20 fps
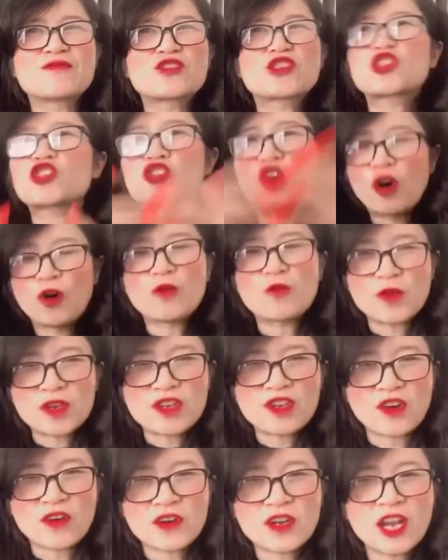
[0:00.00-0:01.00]
talk with
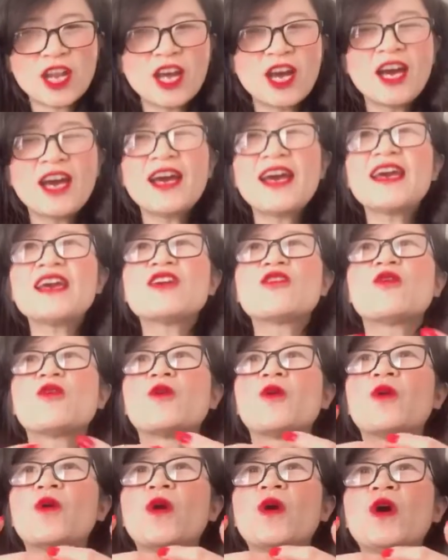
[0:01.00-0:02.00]
your client
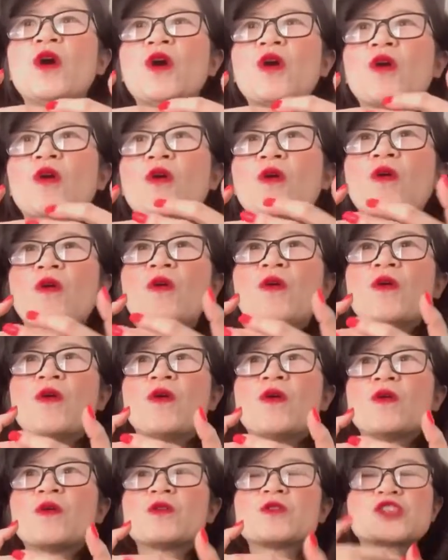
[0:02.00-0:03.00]

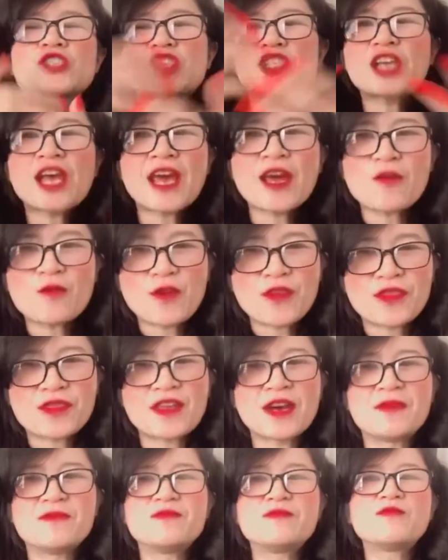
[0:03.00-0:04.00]
or share with
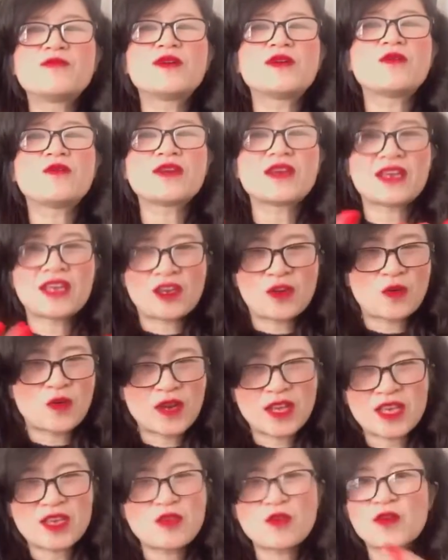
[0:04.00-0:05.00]
them
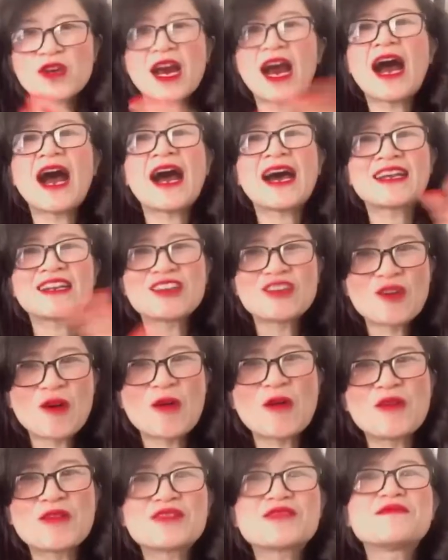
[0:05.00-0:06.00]
equally, you
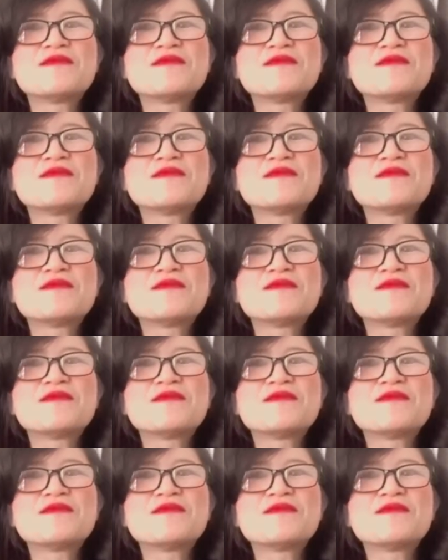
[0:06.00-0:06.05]
cannot